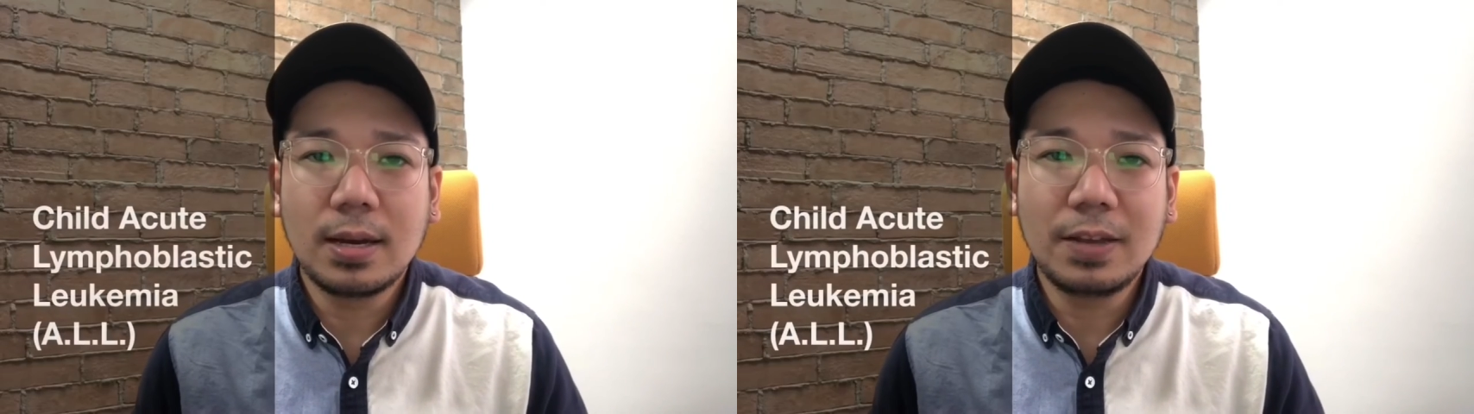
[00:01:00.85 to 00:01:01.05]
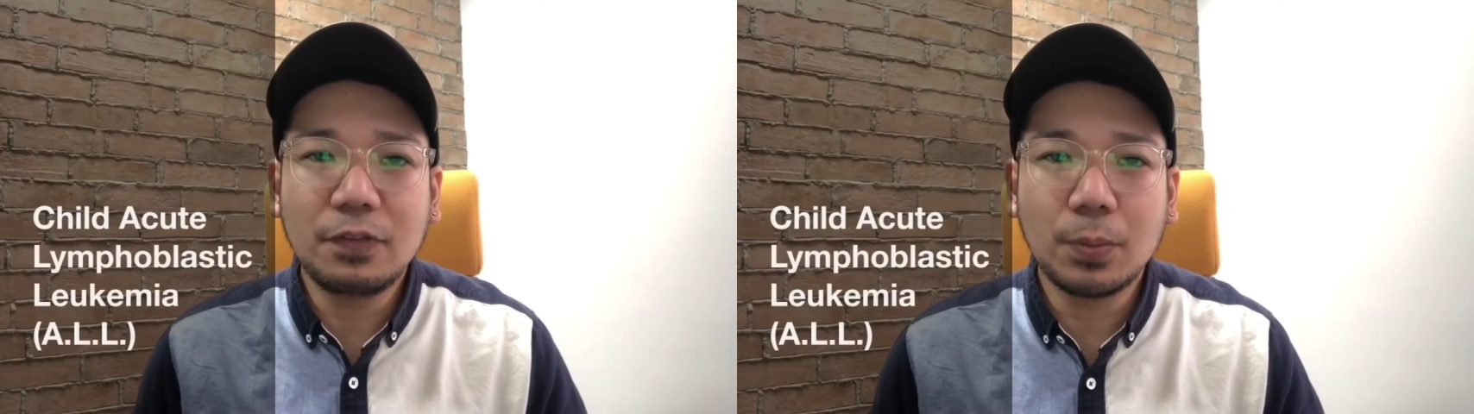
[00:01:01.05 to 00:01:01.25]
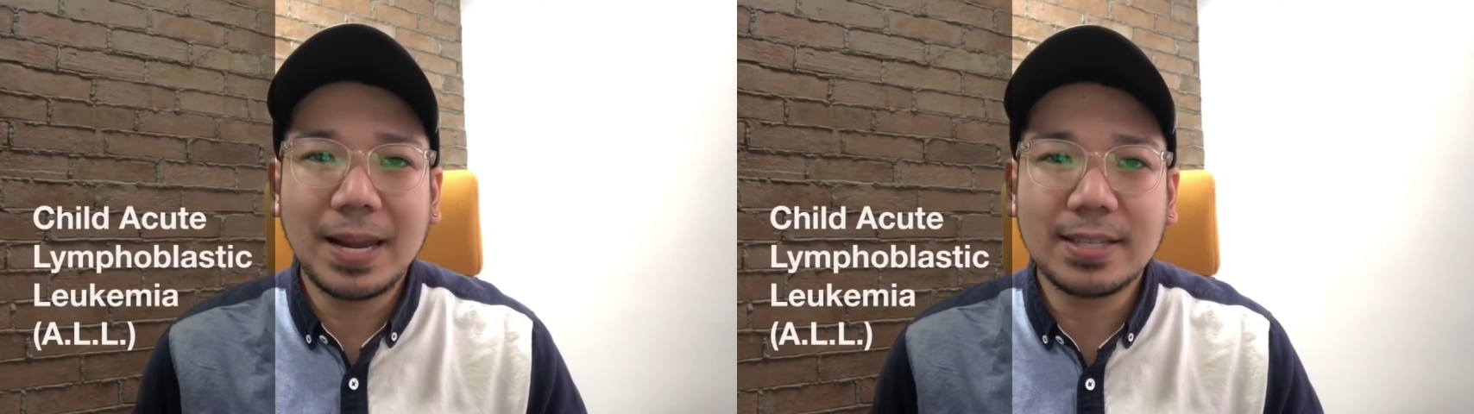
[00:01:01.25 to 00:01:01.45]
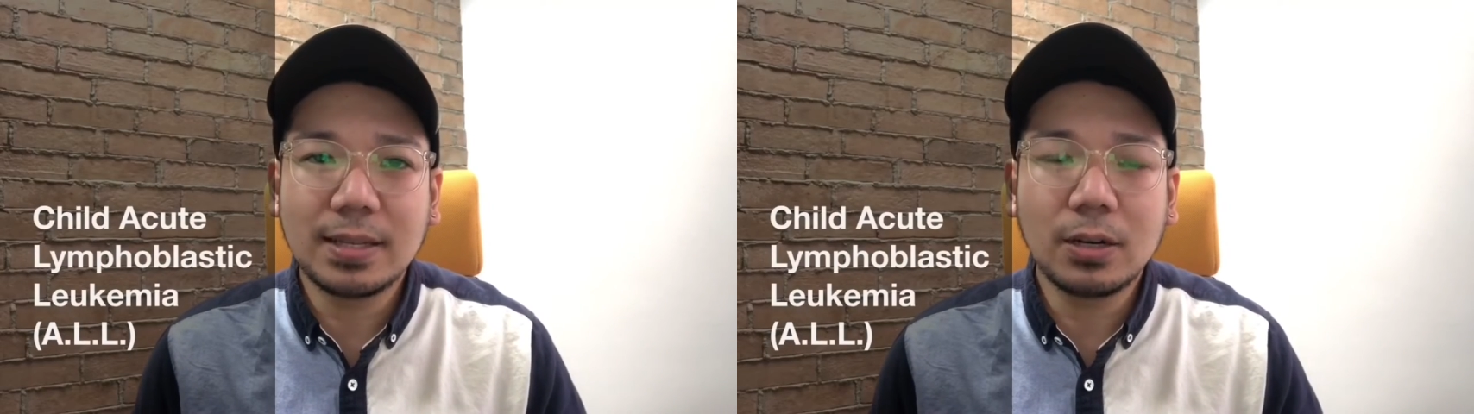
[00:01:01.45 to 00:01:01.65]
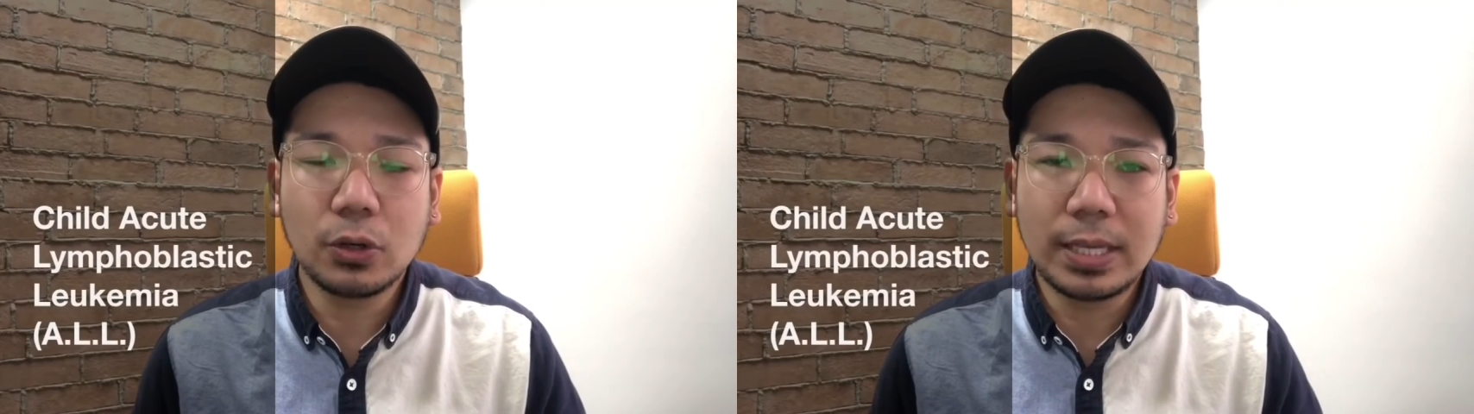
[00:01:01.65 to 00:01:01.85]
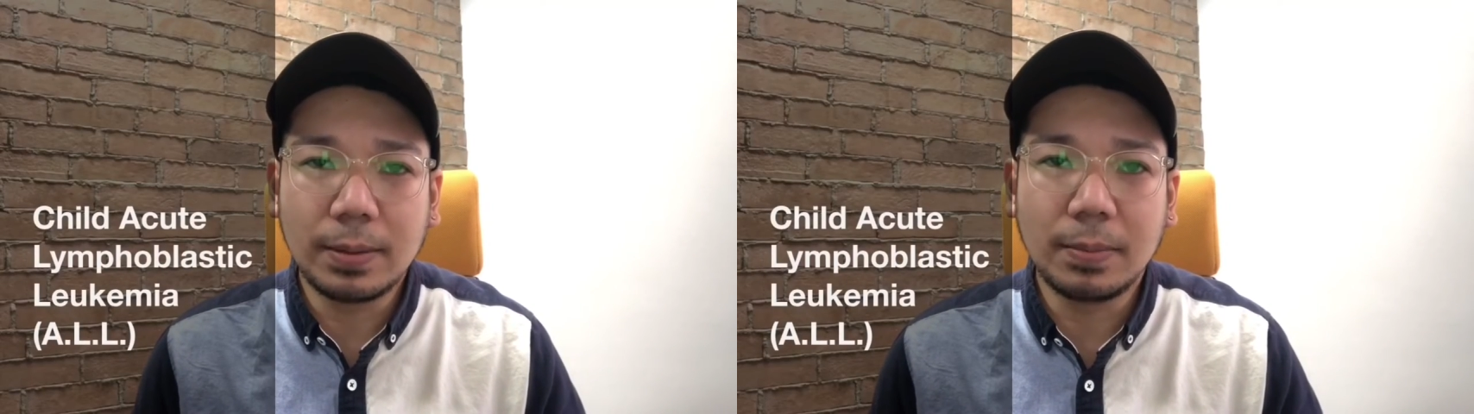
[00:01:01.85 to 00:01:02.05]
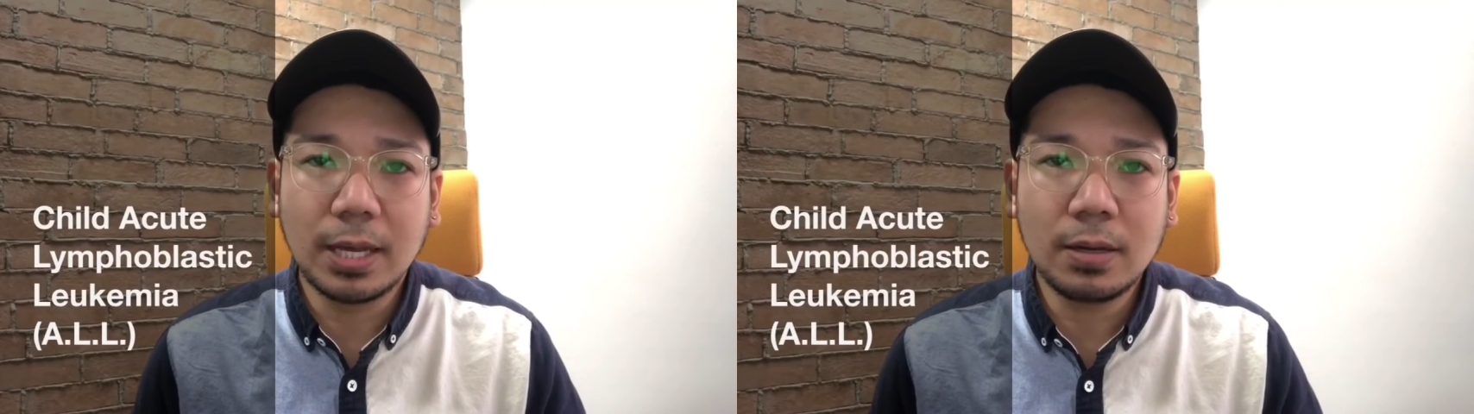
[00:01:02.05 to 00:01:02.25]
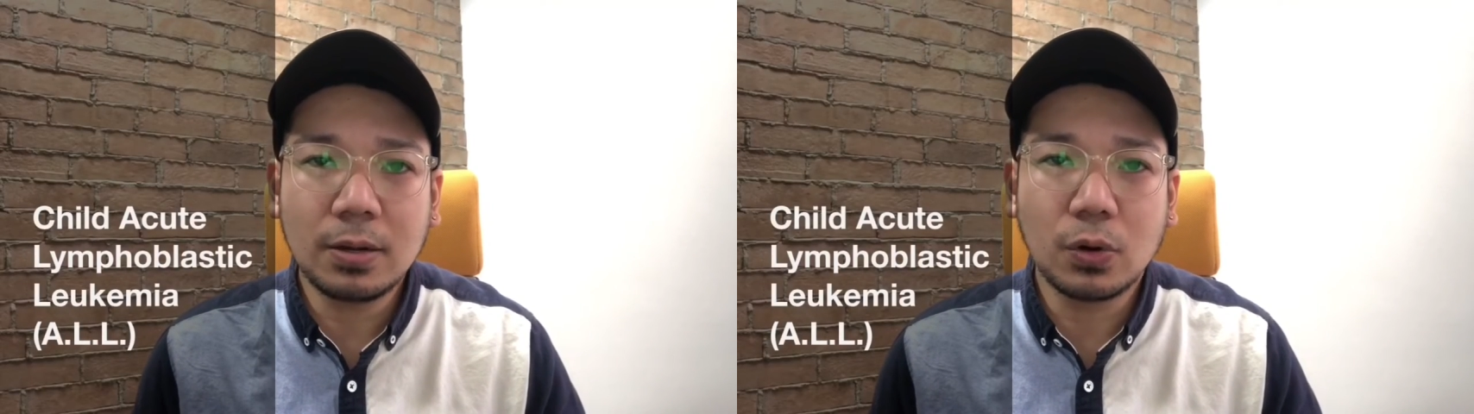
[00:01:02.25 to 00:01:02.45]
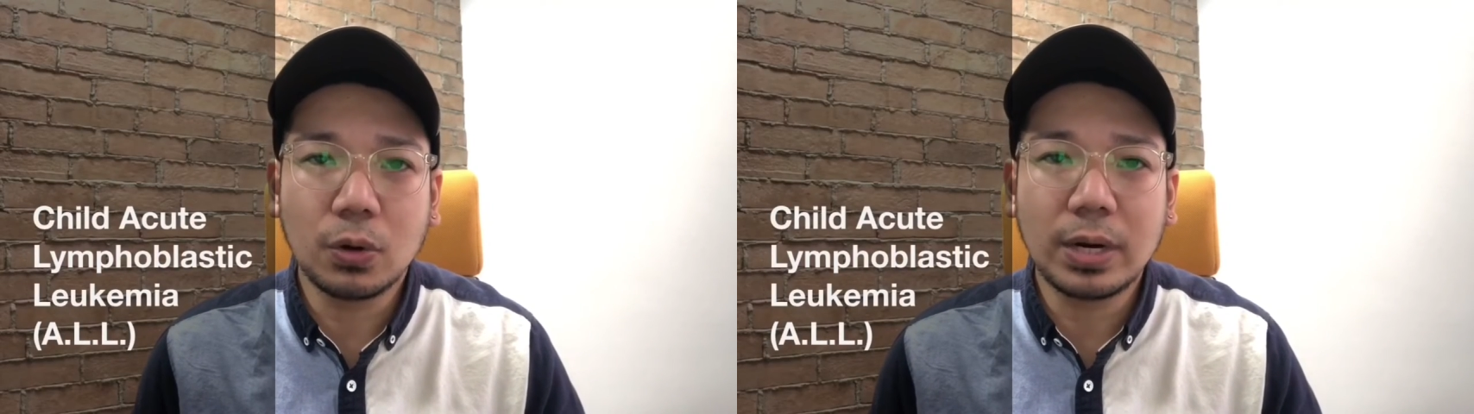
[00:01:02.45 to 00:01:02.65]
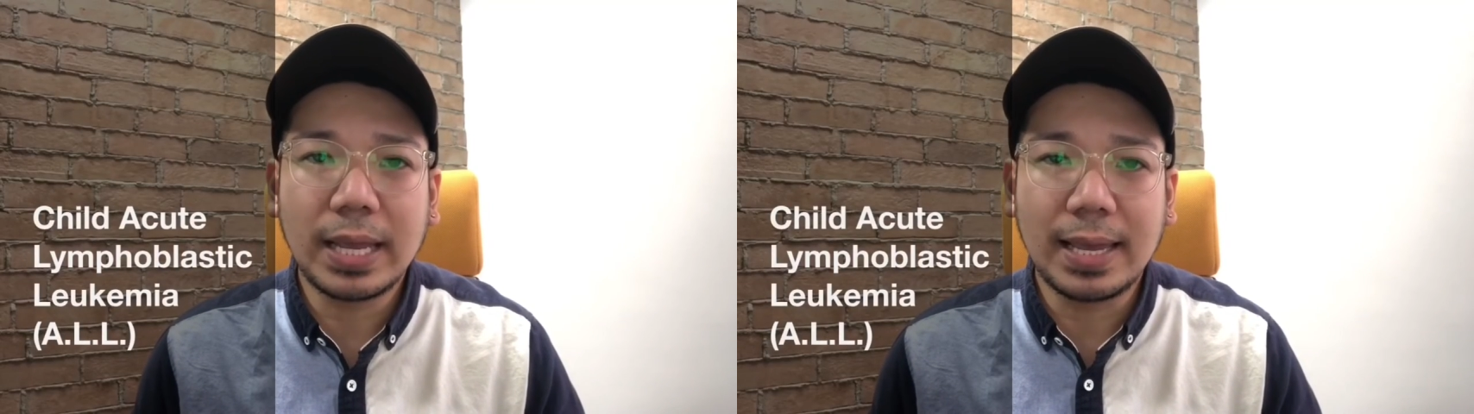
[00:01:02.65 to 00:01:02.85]
lymphoblastic leukemia,
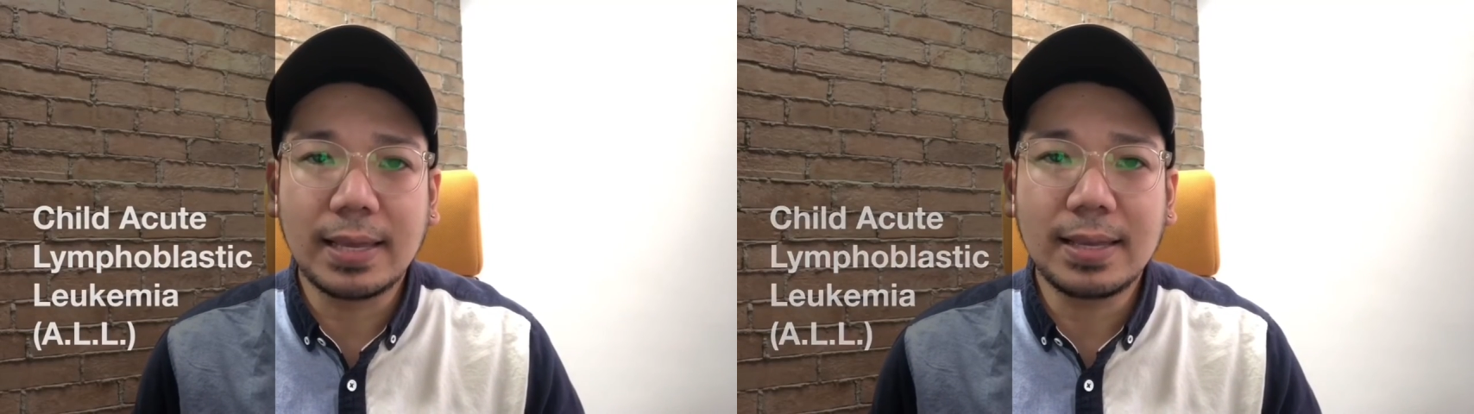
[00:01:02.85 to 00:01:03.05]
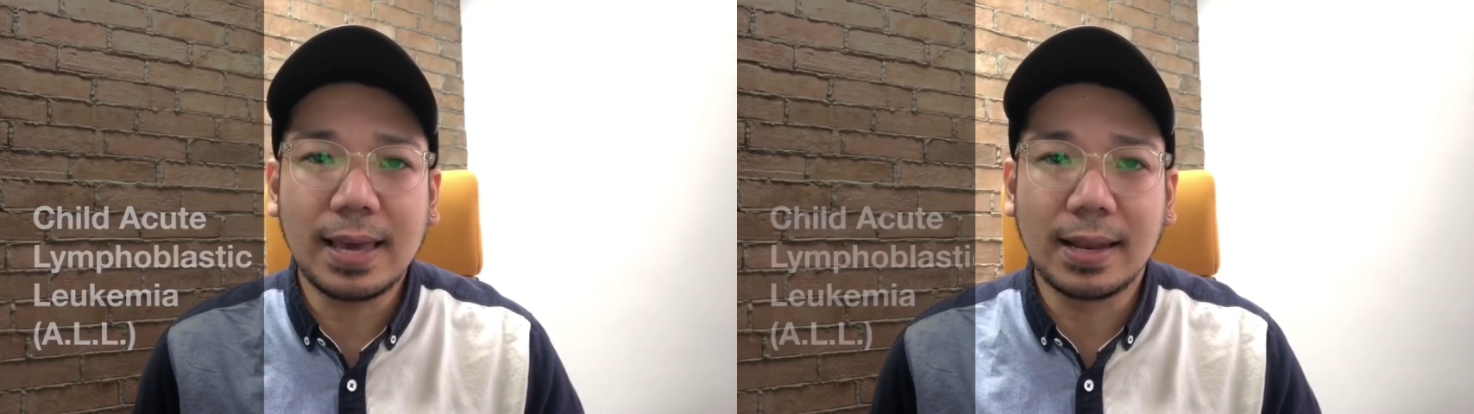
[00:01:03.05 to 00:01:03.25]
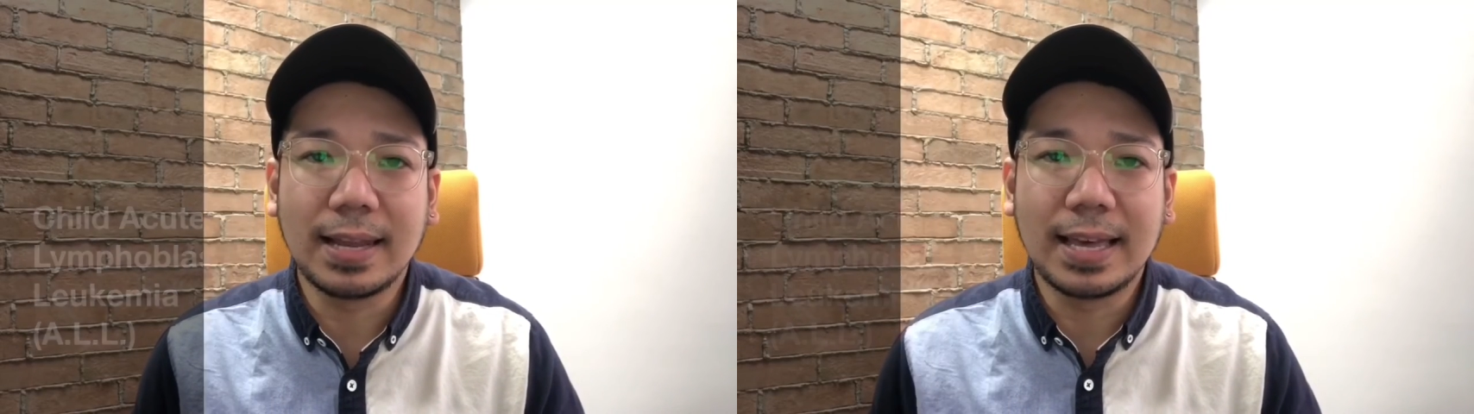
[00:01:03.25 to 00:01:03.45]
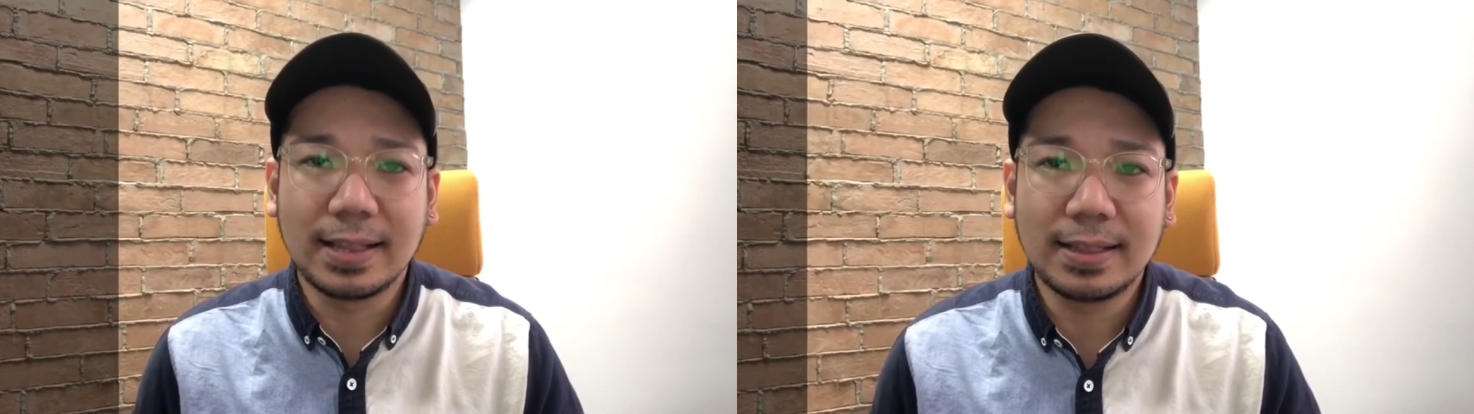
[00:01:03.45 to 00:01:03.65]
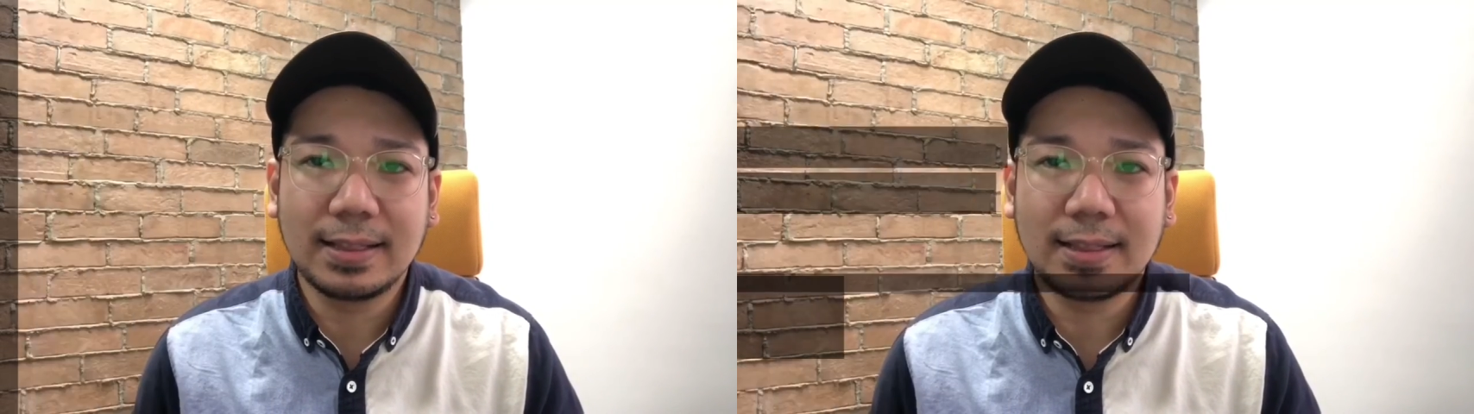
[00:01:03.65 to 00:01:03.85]
or ALL.